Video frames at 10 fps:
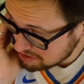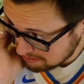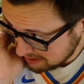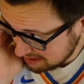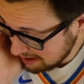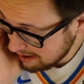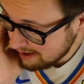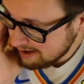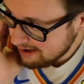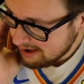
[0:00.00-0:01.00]
something like that.
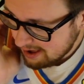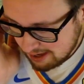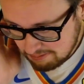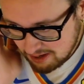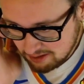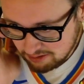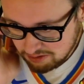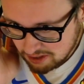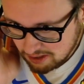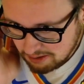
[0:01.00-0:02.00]
And man,
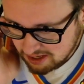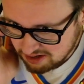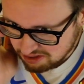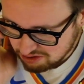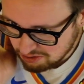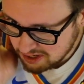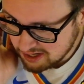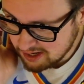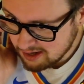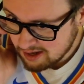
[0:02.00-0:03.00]
Luka hit a
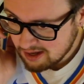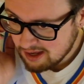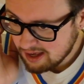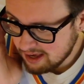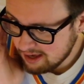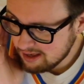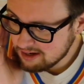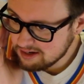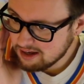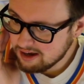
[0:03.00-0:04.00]
3,
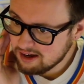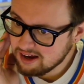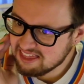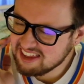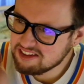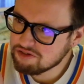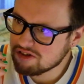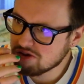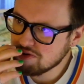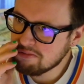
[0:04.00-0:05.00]
and I think there
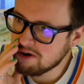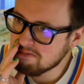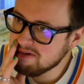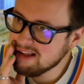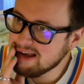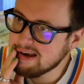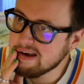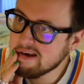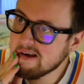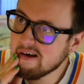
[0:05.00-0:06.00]
was a 3-point
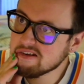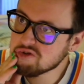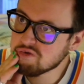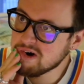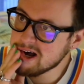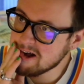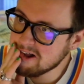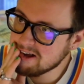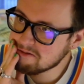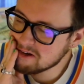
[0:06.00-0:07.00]
play as
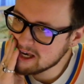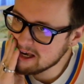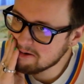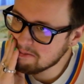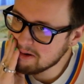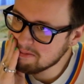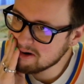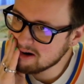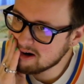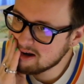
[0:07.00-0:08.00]
well. I can't
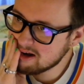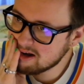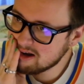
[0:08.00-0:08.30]
remember